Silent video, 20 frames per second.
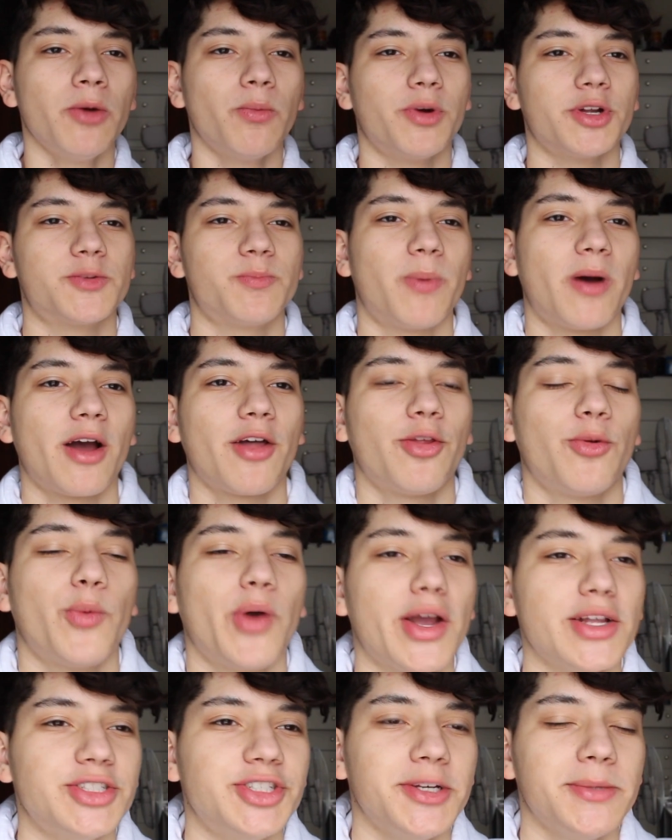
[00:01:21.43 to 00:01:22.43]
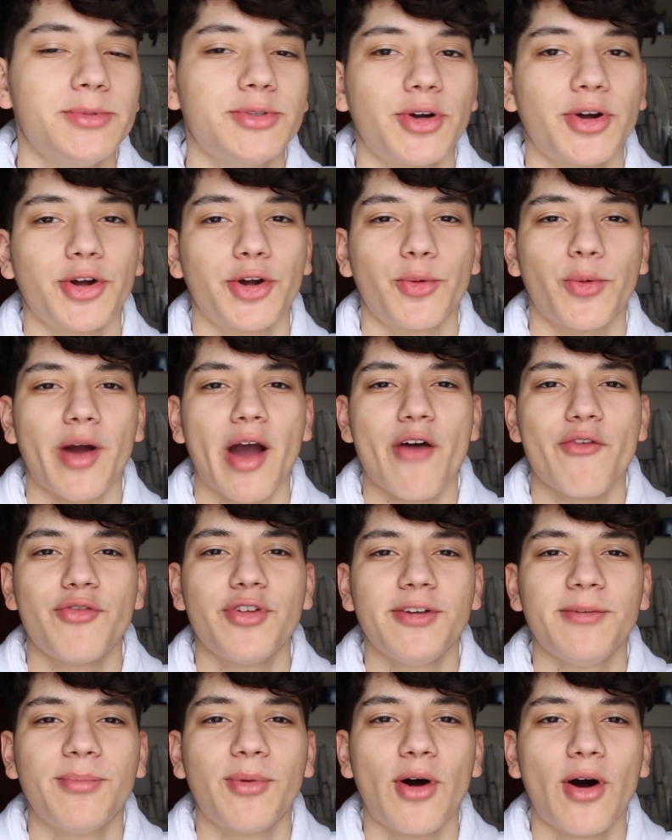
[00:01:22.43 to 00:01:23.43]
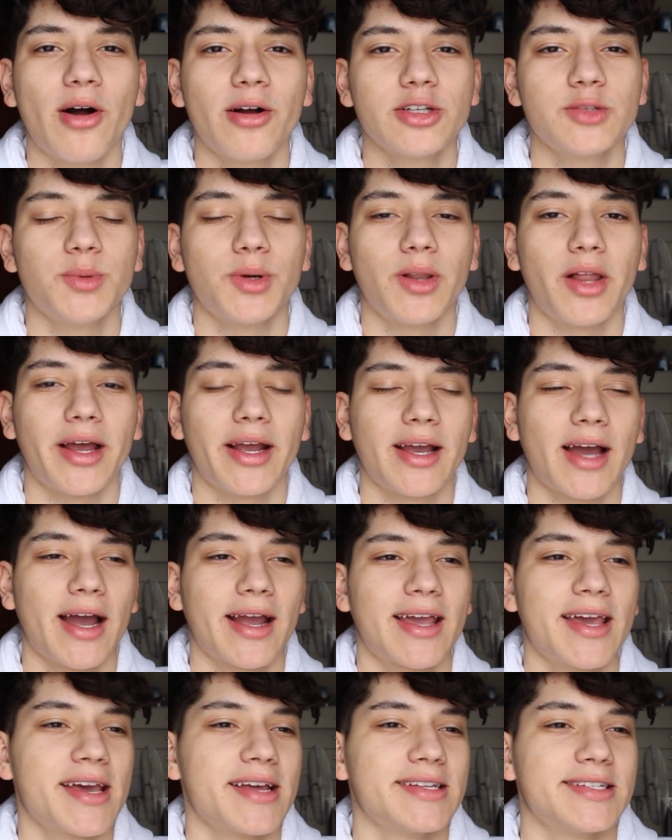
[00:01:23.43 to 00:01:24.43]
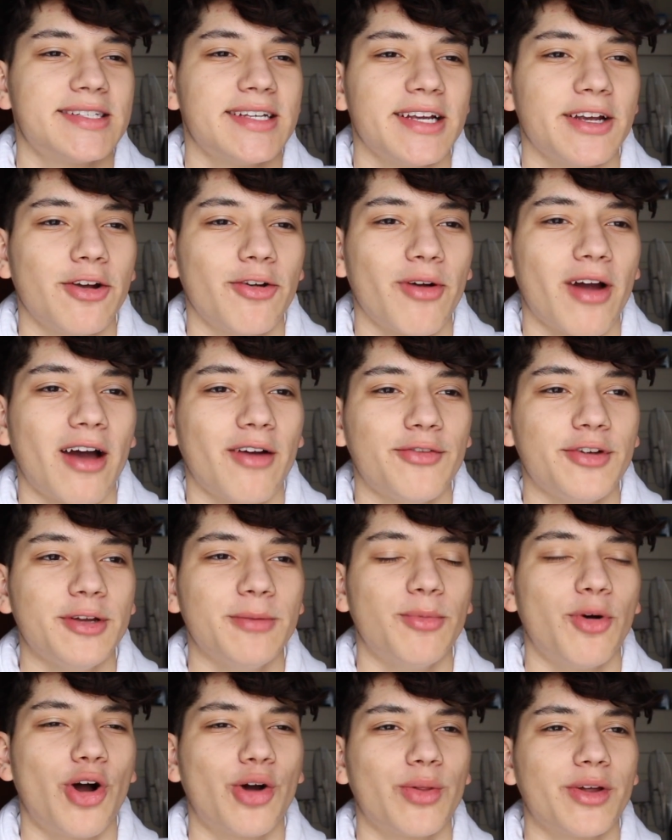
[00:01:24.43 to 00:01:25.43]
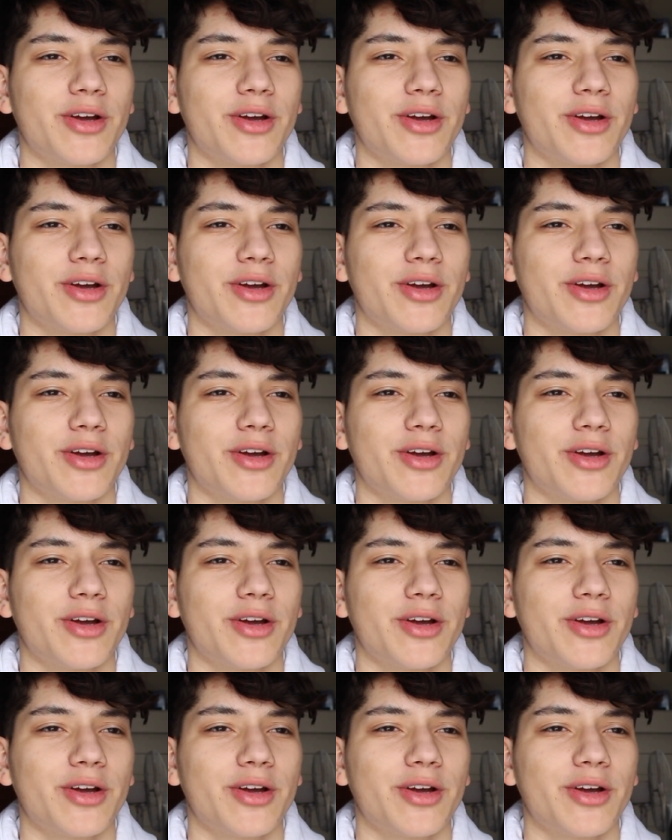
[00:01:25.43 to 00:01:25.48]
which by the way, Jeebs are gravity bongs, but like I can't say gravity bong.